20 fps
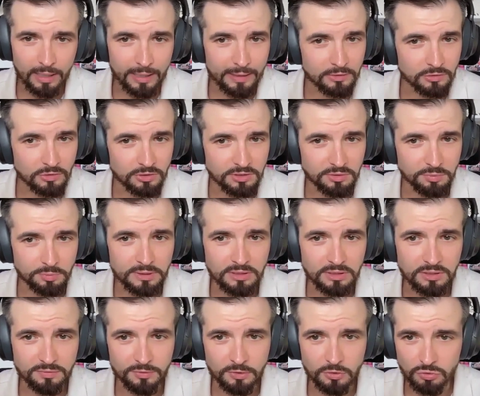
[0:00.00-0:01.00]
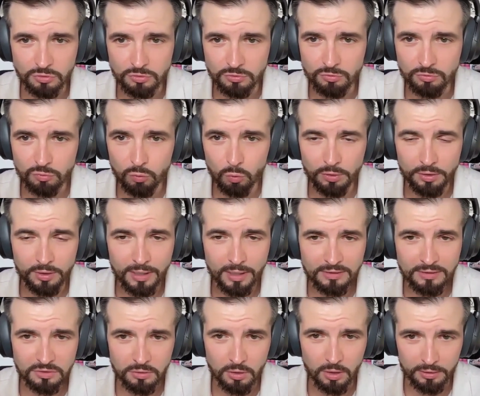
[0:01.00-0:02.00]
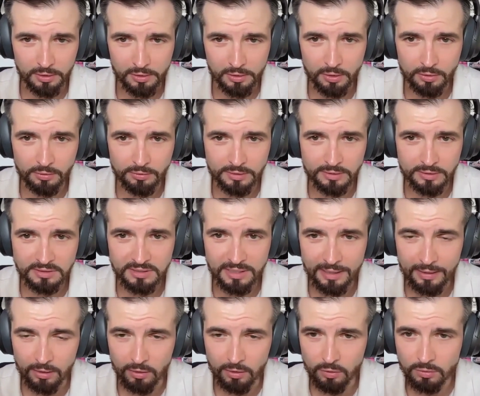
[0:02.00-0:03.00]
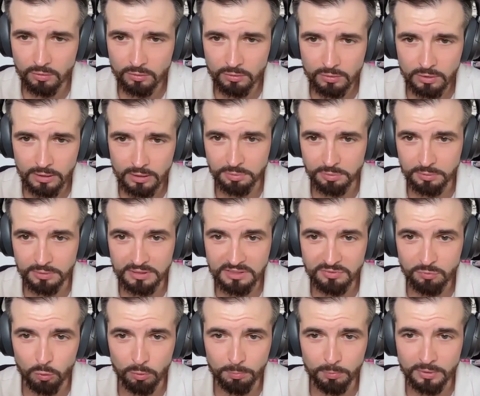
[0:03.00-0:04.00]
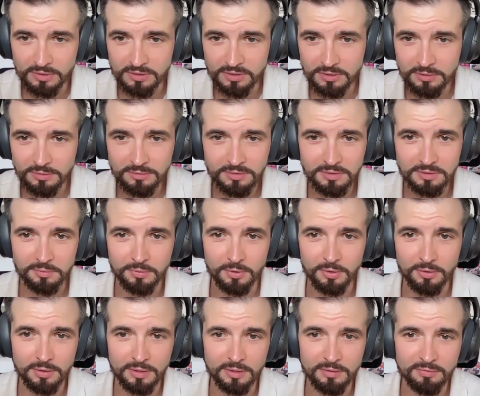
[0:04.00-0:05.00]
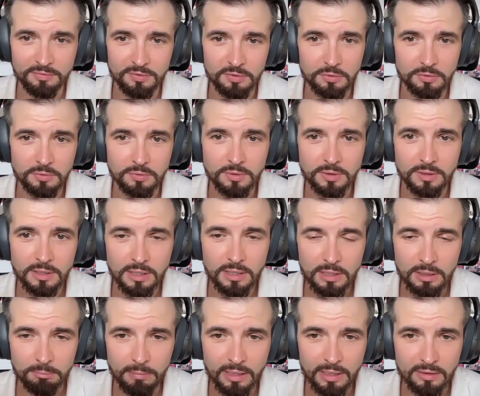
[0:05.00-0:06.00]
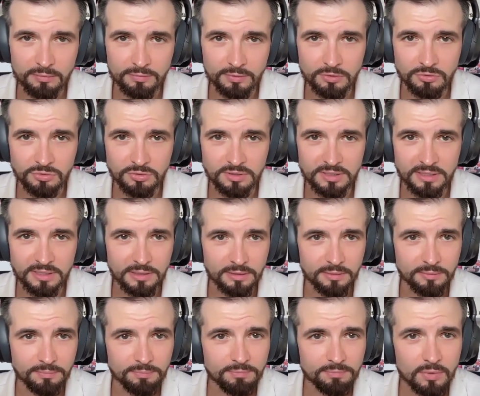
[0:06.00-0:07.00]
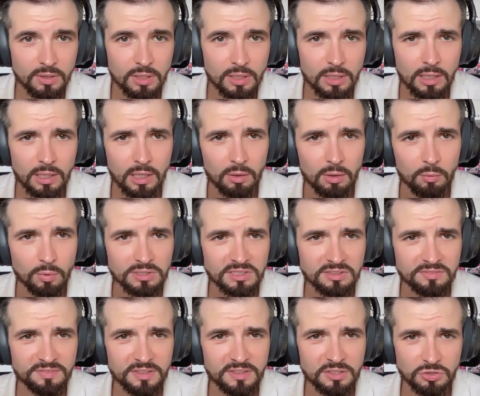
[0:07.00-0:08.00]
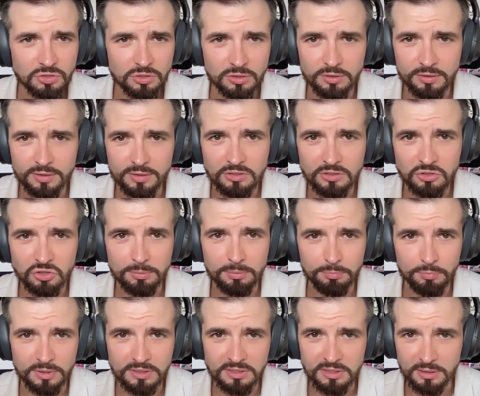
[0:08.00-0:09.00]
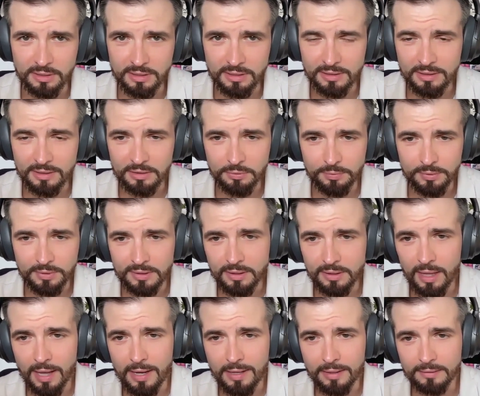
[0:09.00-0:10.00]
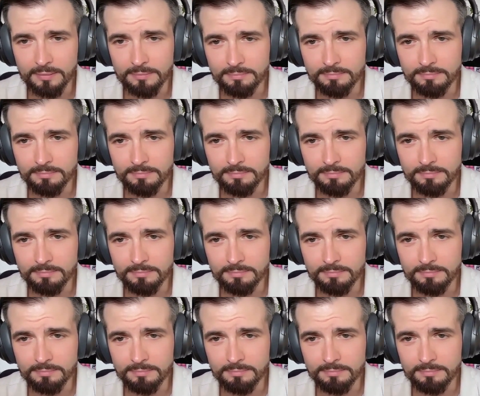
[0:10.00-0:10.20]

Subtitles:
Client just reached version 4 not too long ago and is now just released 4.2, so we're already a few minor versions in. But what's a feature that's shipped recently that you really like?